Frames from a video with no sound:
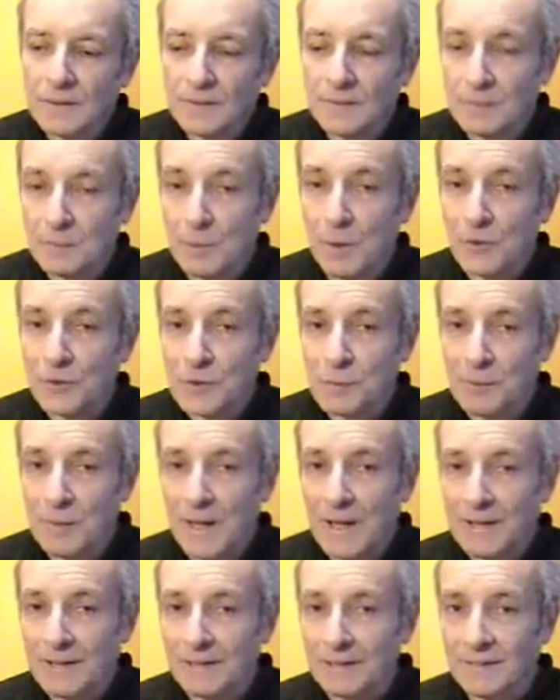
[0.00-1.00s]
that the bottom
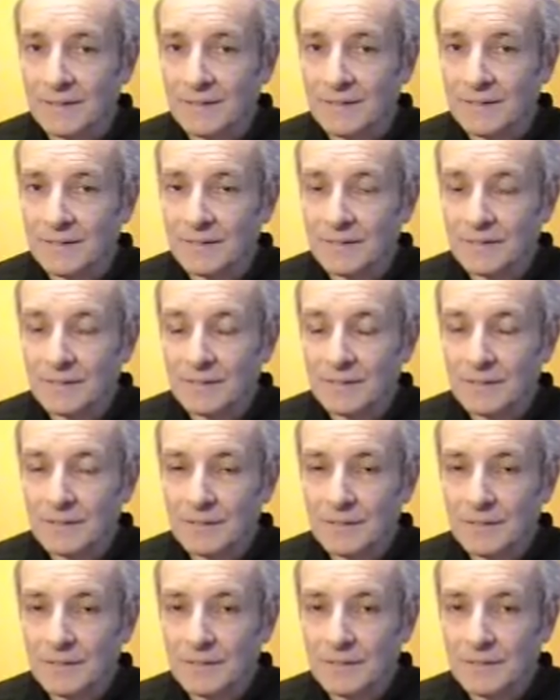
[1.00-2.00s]
line is,
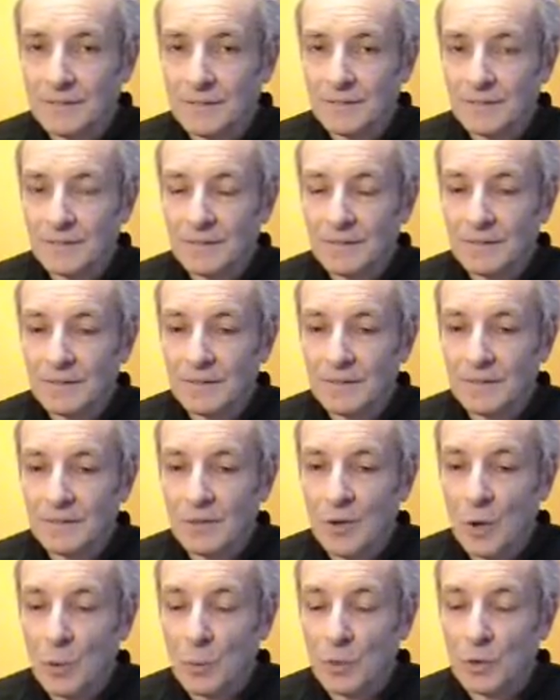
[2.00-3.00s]

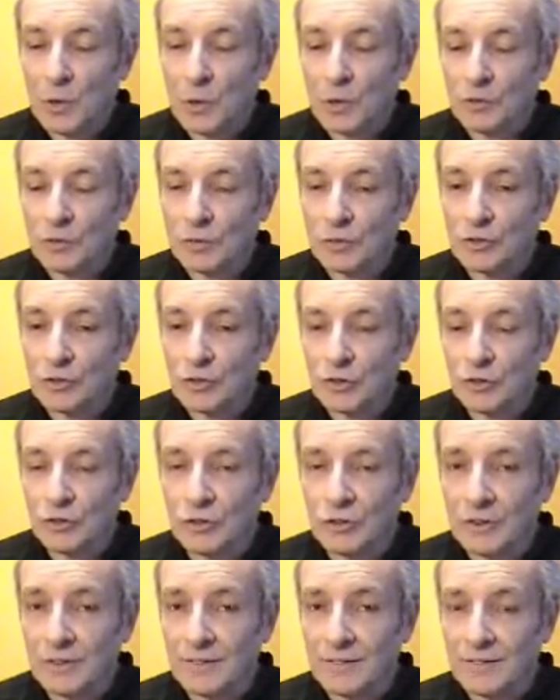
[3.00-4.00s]
all we know for
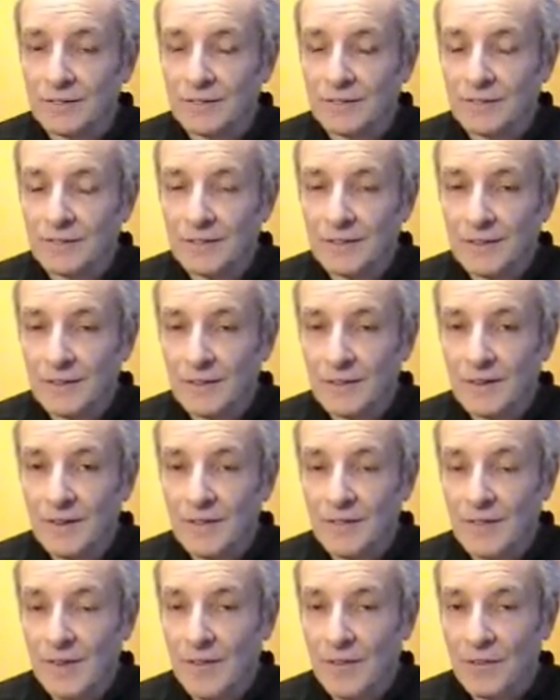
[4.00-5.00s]
sure is
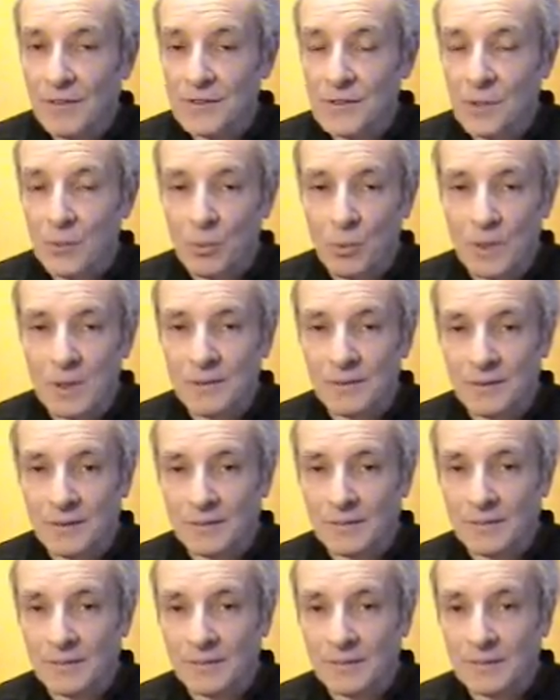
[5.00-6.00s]
that there's
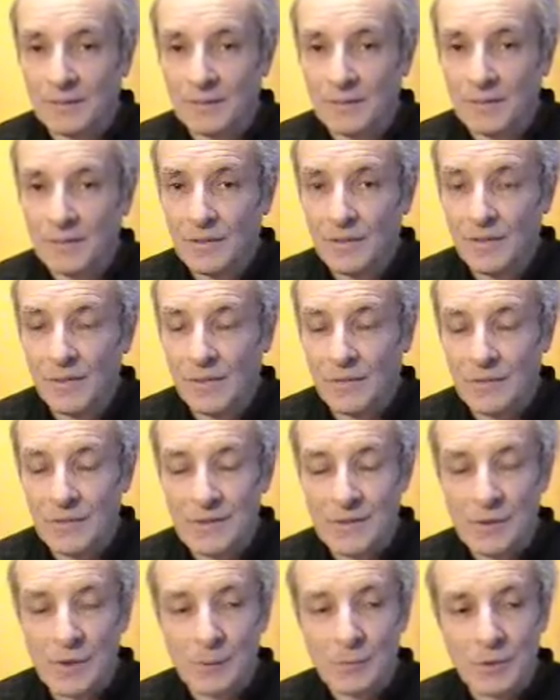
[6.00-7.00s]
awareness of
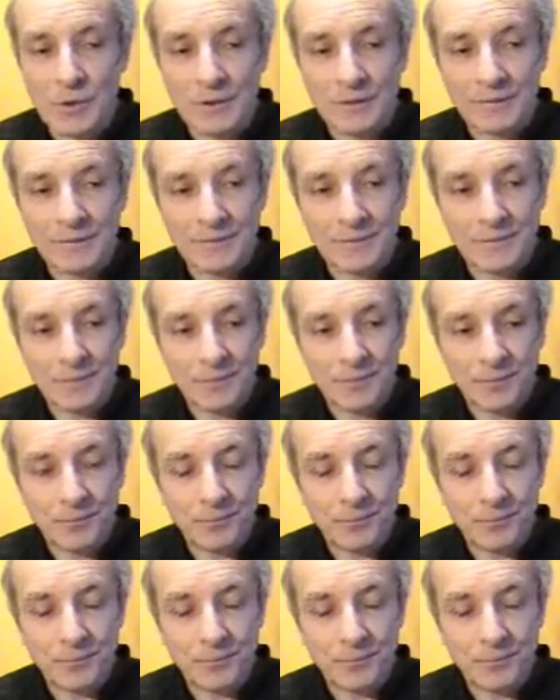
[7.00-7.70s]
these objects.